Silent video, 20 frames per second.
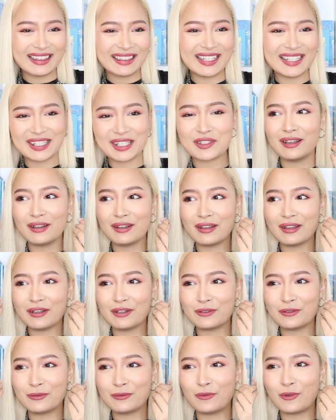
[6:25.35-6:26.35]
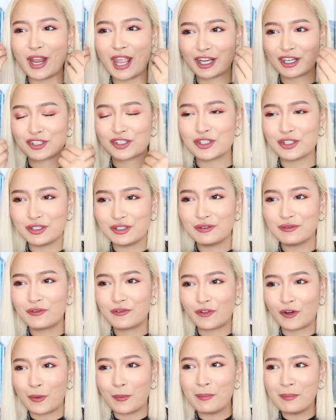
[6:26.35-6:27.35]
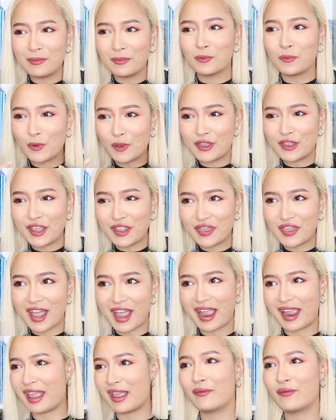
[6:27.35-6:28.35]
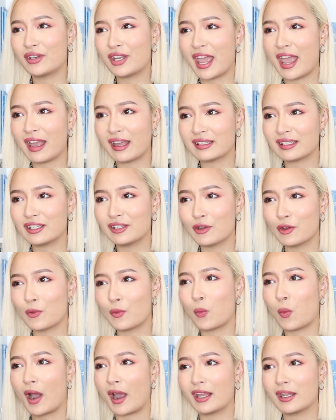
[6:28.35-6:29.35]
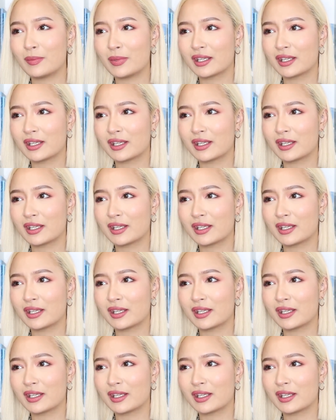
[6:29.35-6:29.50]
this is a reaction from within that I haven't had in a while,